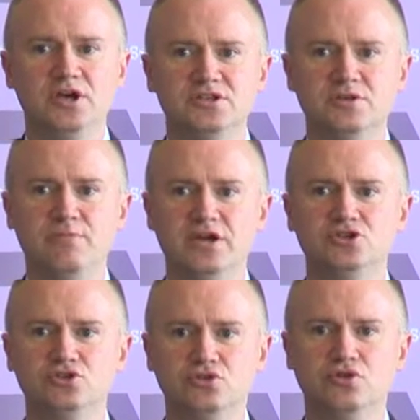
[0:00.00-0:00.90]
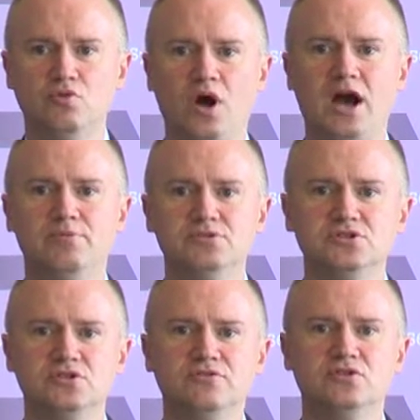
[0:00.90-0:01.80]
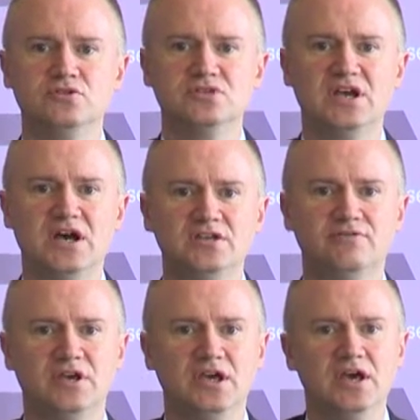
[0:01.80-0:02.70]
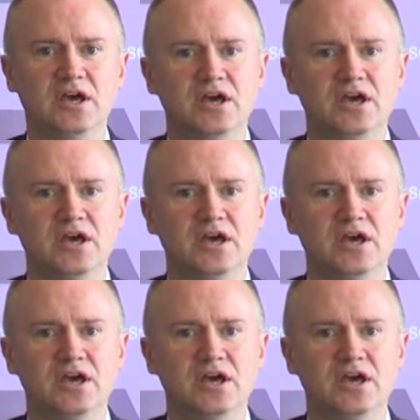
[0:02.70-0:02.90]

to make sure that what happens over the other side of it